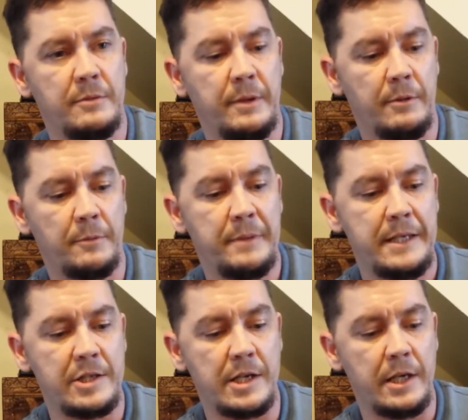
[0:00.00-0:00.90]
be able to
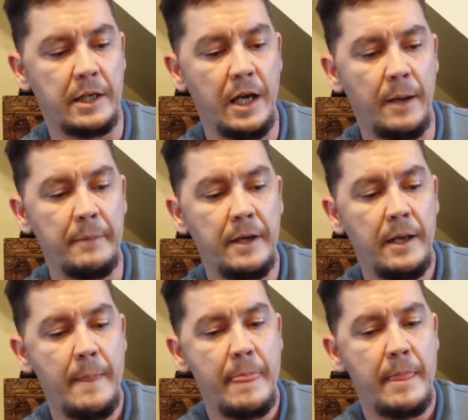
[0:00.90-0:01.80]
pee standing up.
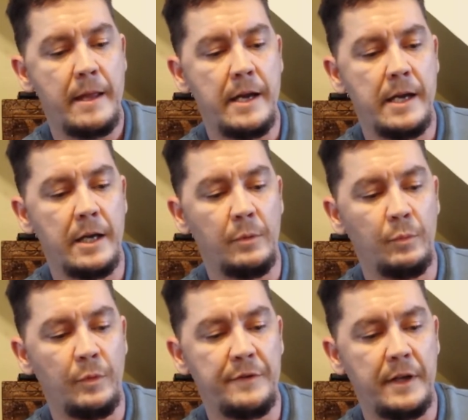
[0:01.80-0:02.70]

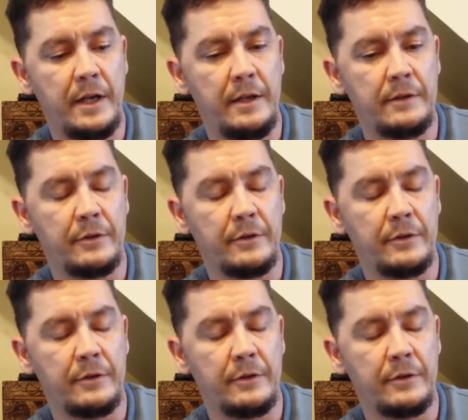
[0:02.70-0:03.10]
And with that,